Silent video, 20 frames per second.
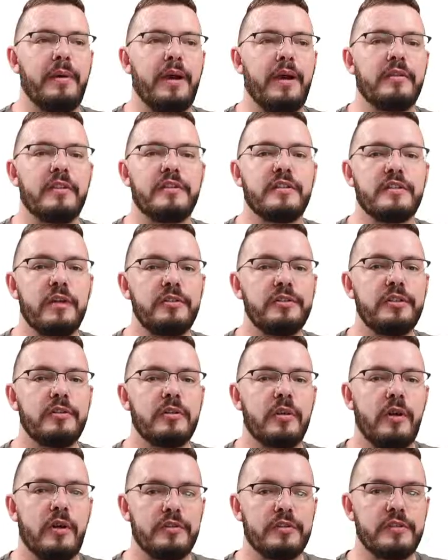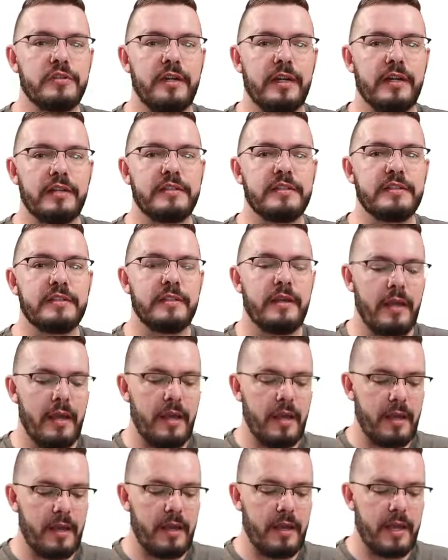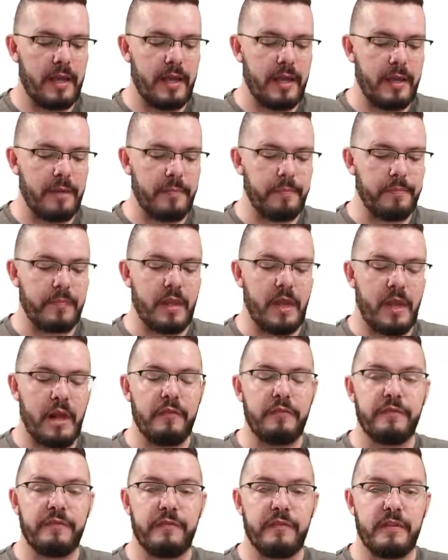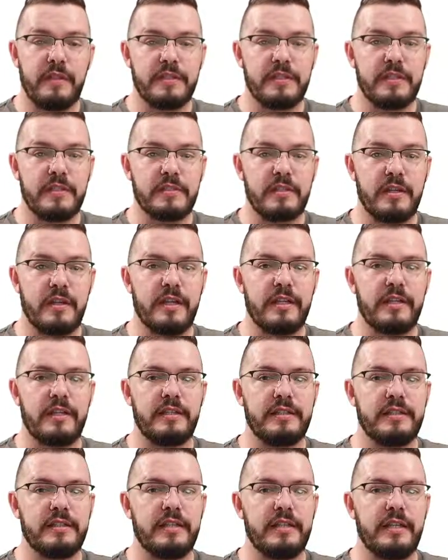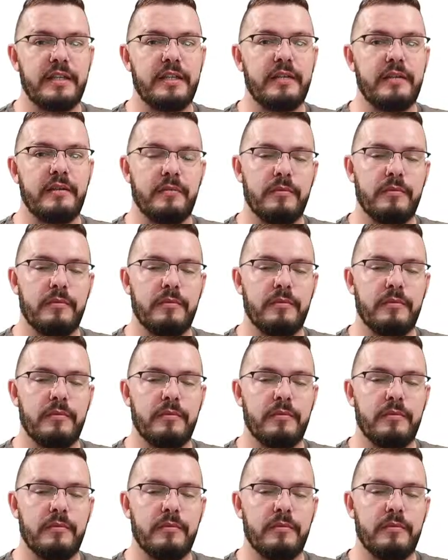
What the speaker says: the social constructs of the societies he